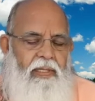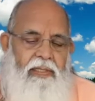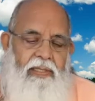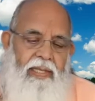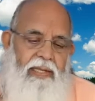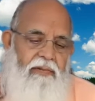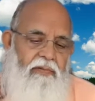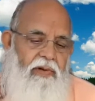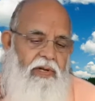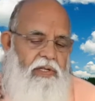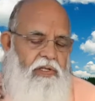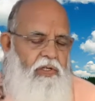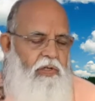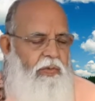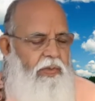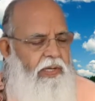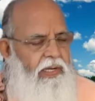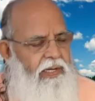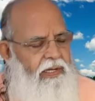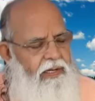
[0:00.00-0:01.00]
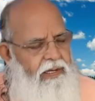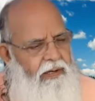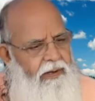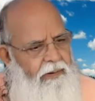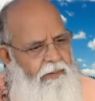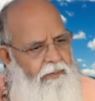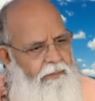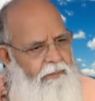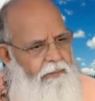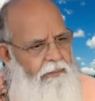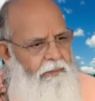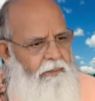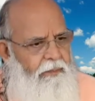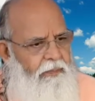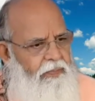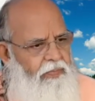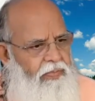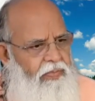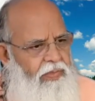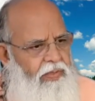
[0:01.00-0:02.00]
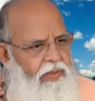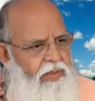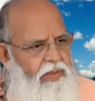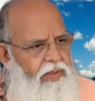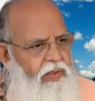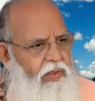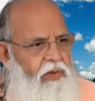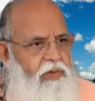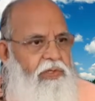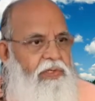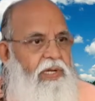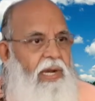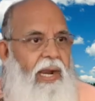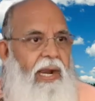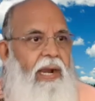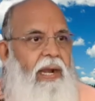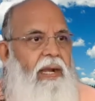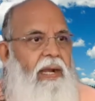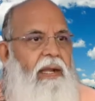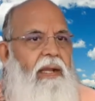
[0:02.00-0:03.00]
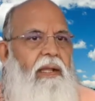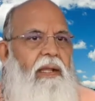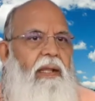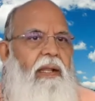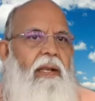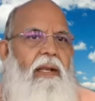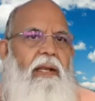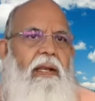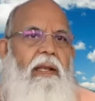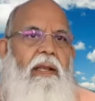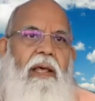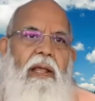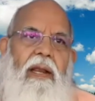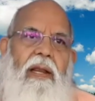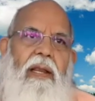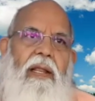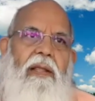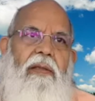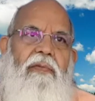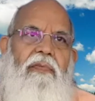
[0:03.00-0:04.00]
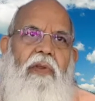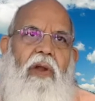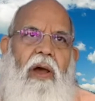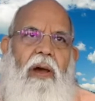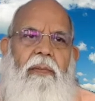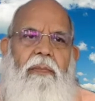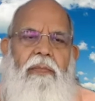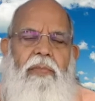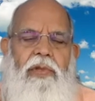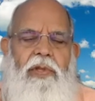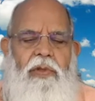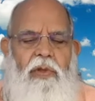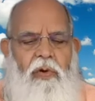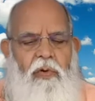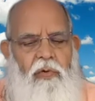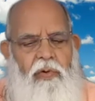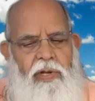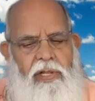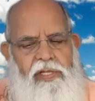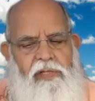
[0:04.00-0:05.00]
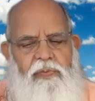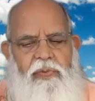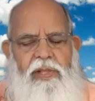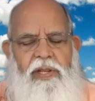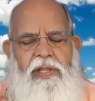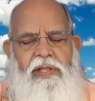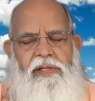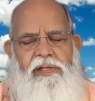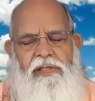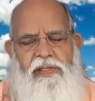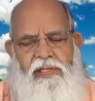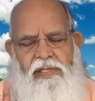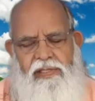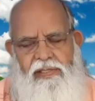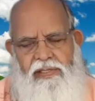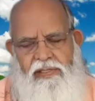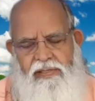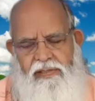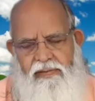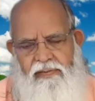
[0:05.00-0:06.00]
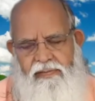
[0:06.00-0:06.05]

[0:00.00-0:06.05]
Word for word: then what is to be done? Now start learning from your own experiences.